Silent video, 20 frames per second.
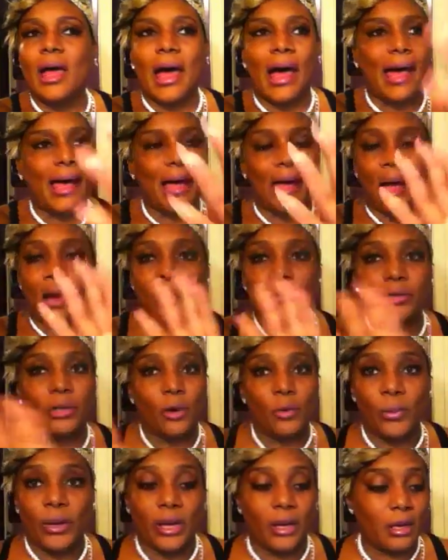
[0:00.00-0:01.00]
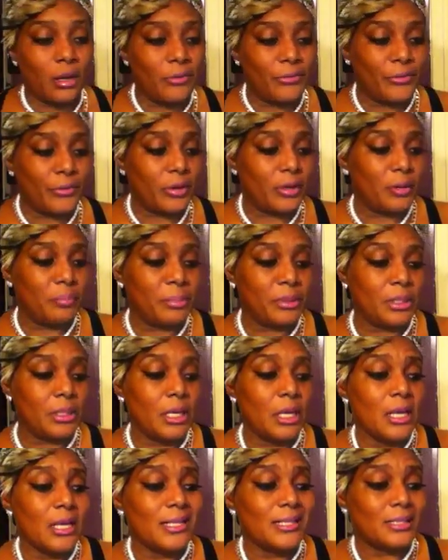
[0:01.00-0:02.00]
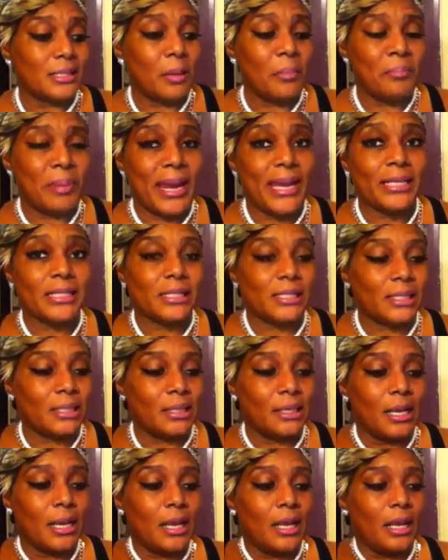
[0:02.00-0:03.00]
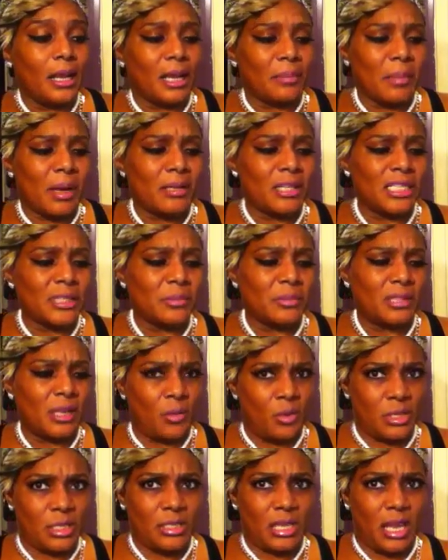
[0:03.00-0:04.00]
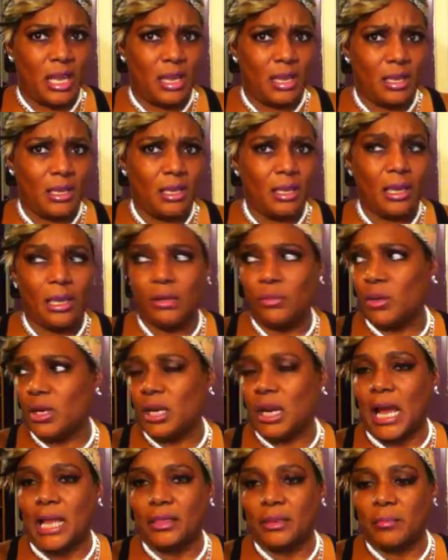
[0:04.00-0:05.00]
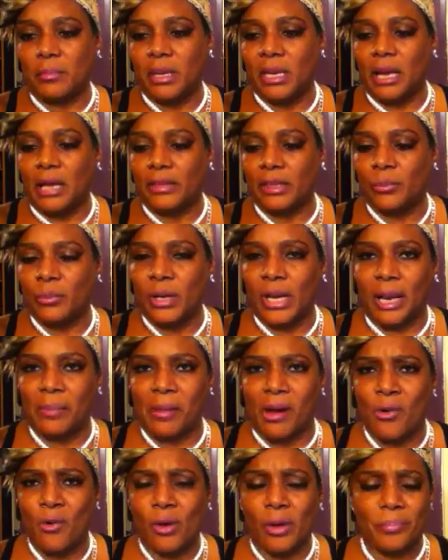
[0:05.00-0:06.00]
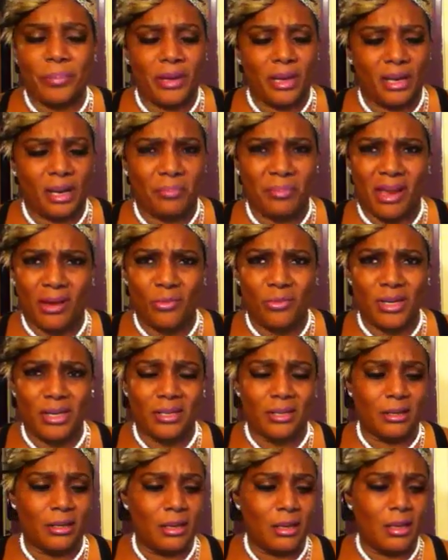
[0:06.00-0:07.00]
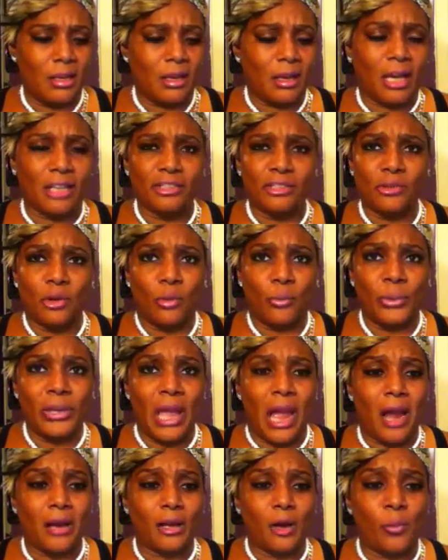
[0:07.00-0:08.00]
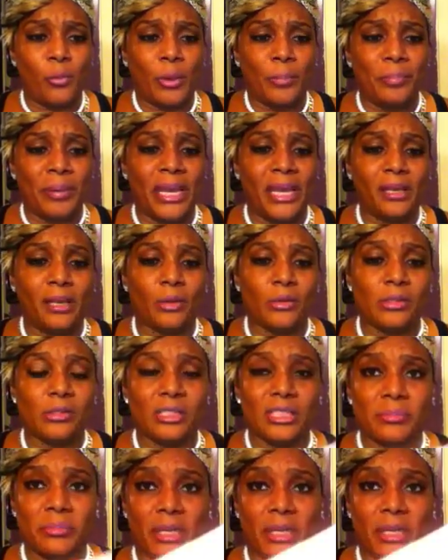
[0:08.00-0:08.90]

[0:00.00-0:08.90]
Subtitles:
I don't know where it comes from, but some bastard, because my husband said, what is that? He when he got the mail, he went and got my hookah pen. I'm like, what? Because, you know, we all know what pink notices